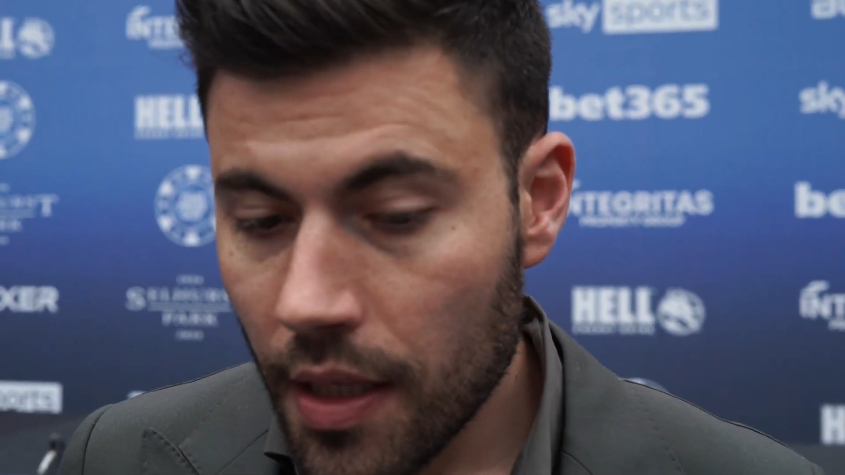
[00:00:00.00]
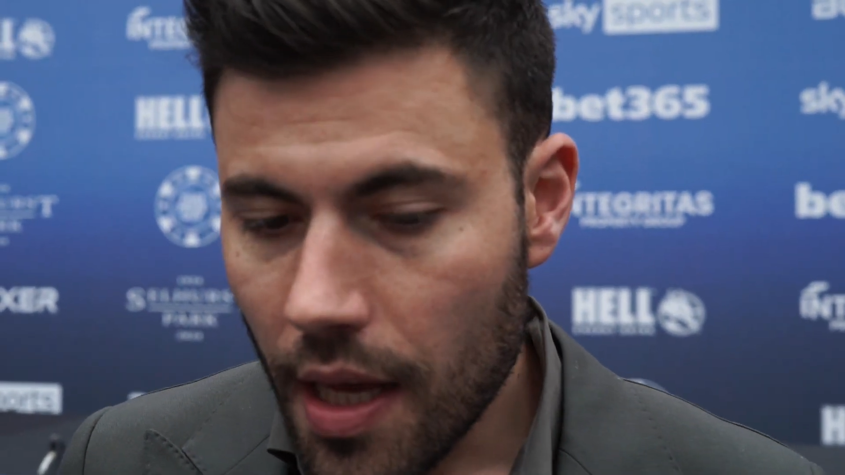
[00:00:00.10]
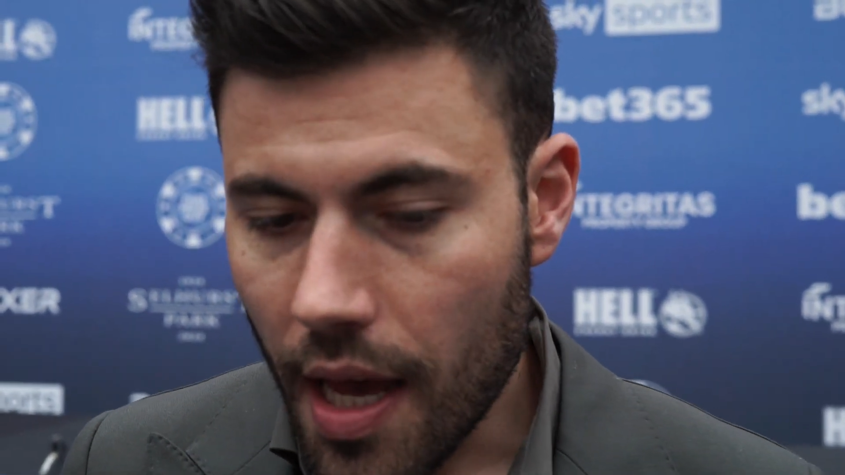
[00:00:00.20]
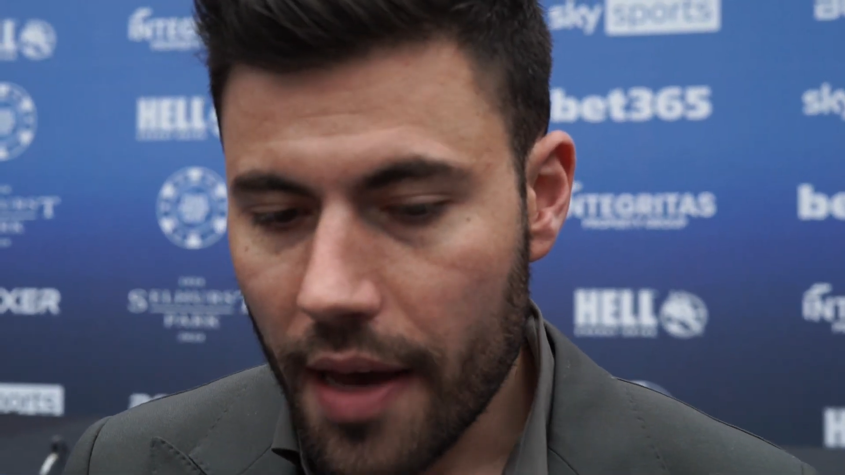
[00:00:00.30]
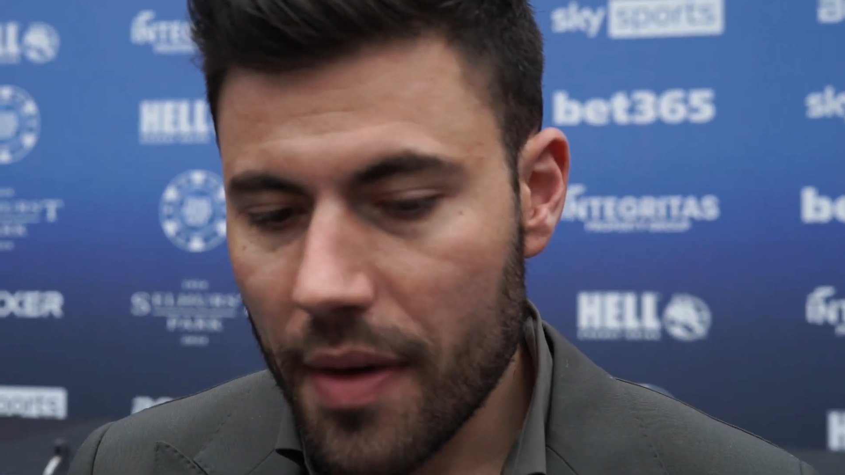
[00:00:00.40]

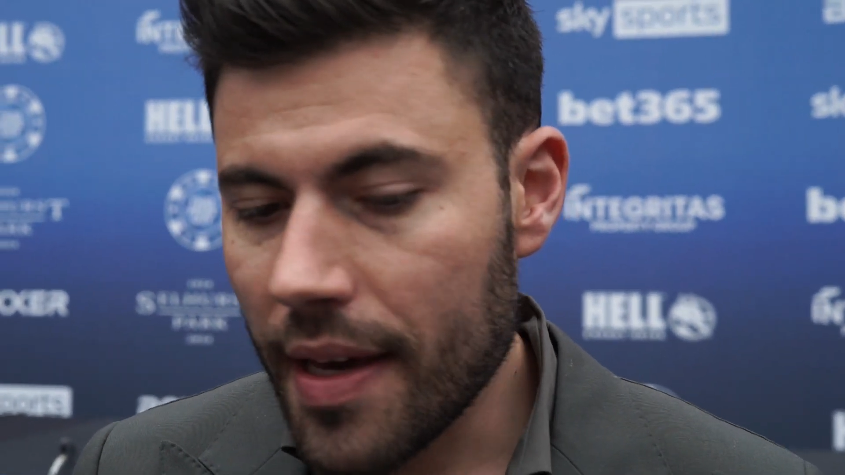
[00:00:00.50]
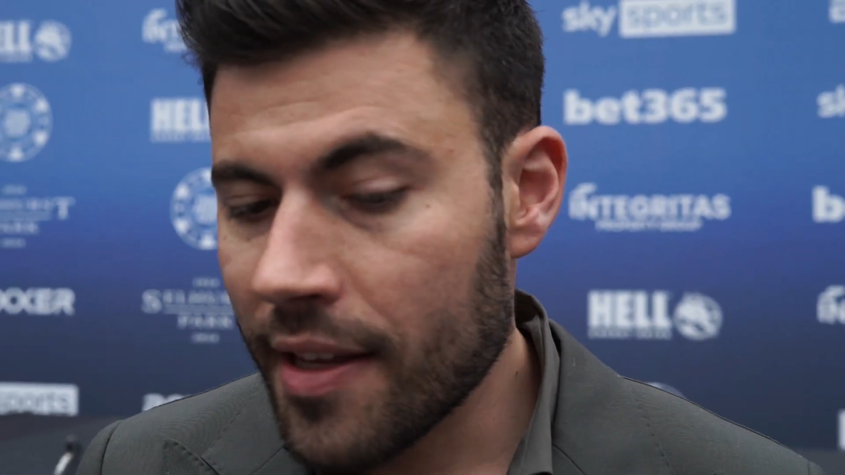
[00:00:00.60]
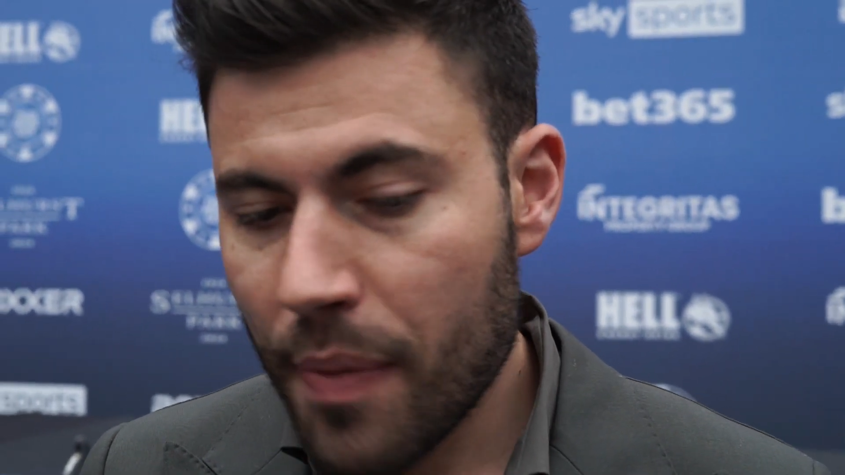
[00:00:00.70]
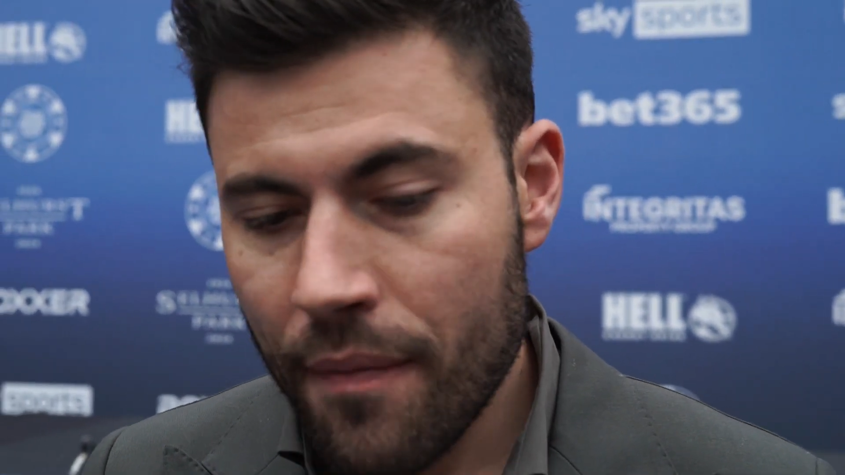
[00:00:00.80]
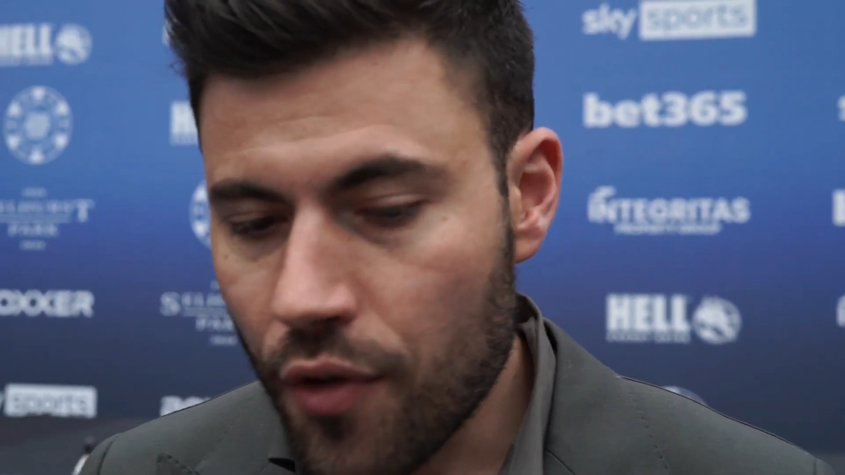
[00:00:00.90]
It's
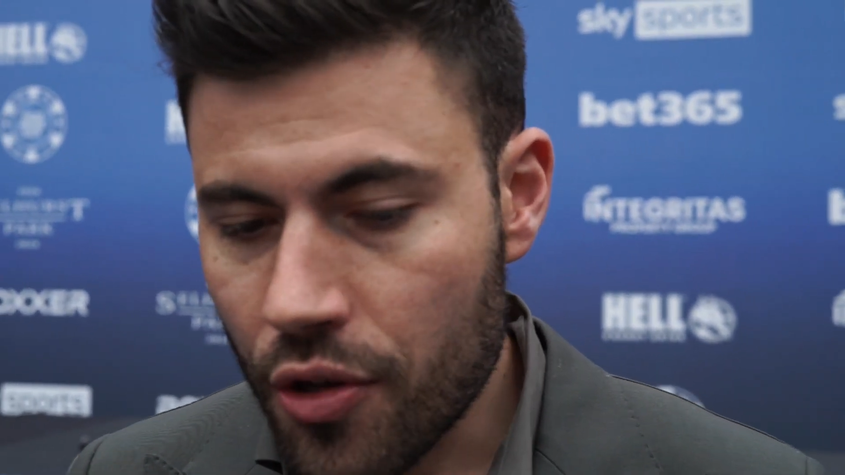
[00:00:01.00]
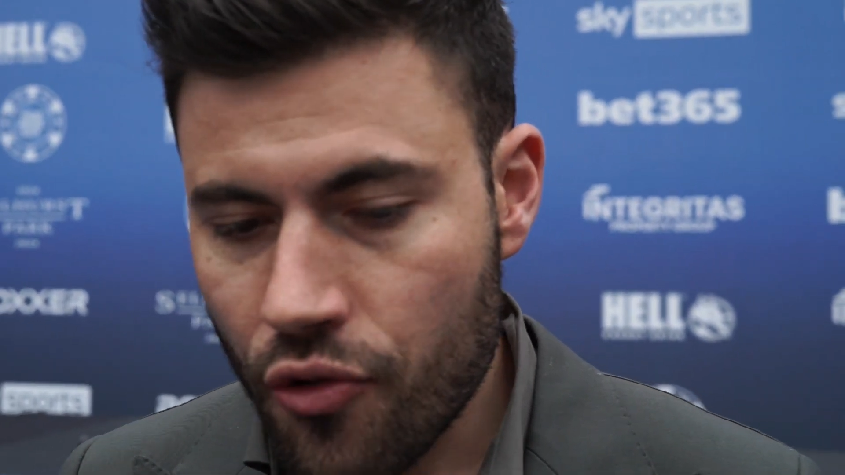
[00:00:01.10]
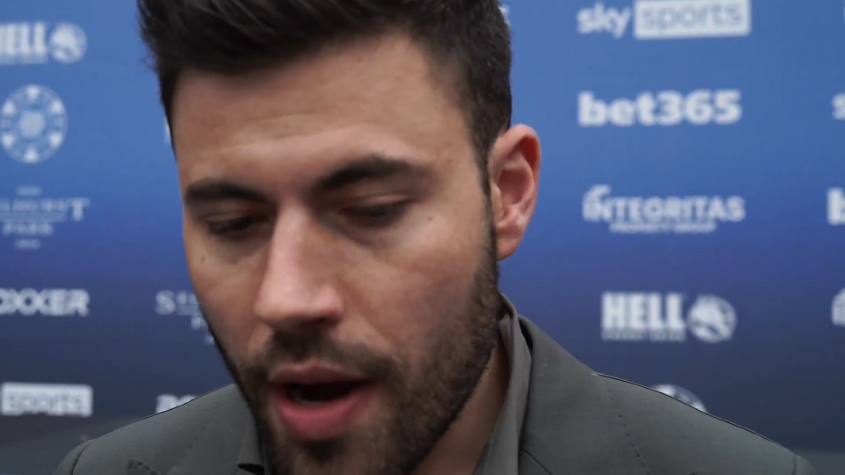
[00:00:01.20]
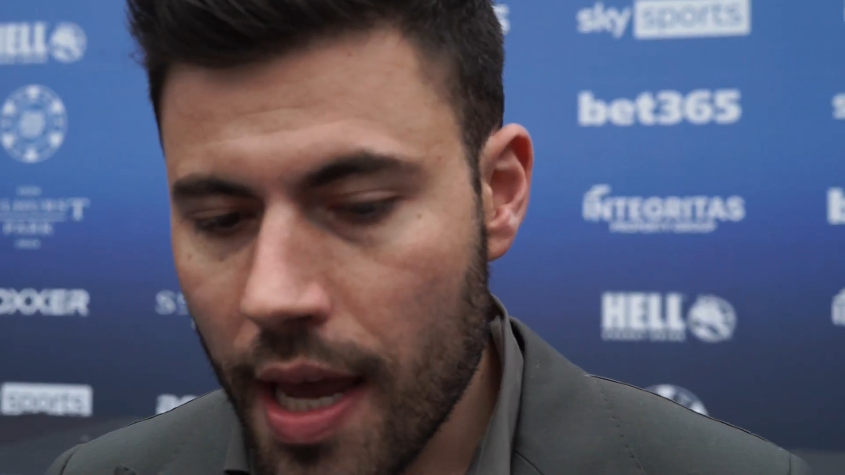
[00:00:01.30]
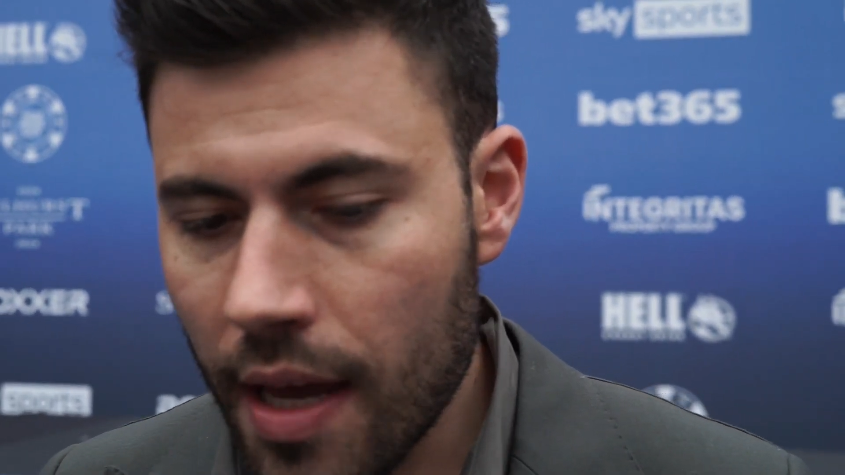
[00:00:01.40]
been
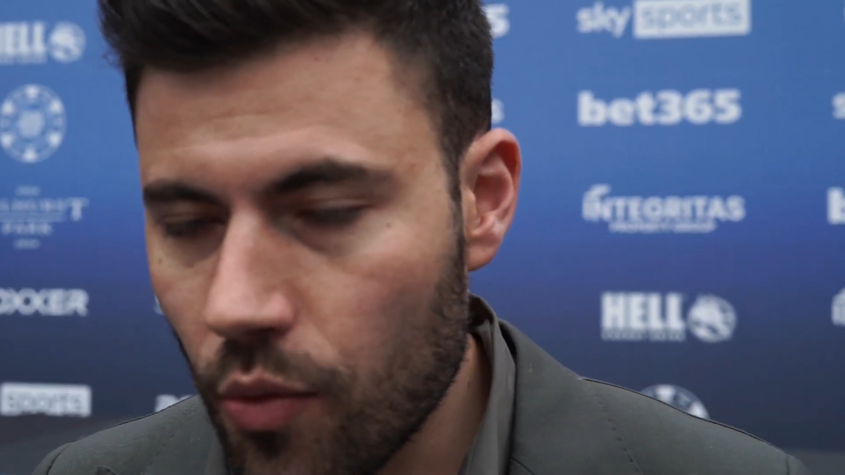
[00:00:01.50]
frustrating.